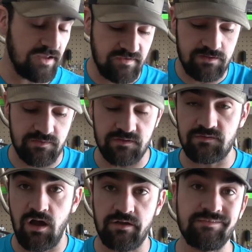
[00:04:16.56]
take
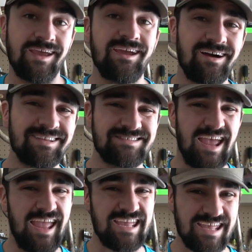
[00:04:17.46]
these on day hunts
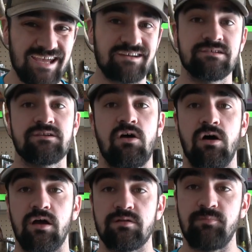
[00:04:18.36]
and
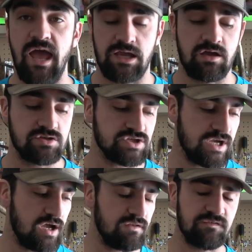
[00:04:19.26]
on
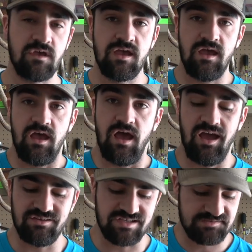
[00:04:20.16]
backcountry hunts,
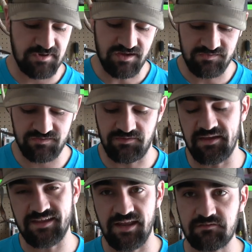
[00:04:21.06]
just because it's
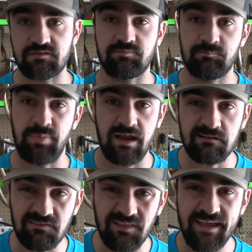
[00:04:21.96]
like an extra
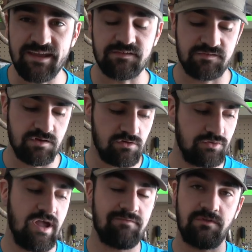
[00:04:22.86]
pair of legs.
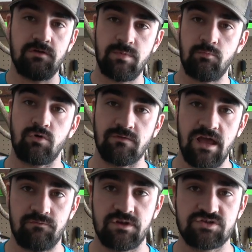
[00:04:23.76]
You have a little bit more
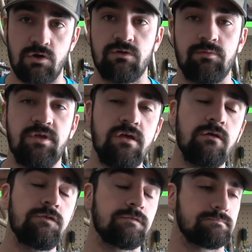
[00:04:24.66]
leverage going up
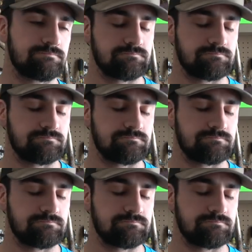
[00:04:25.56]
hills.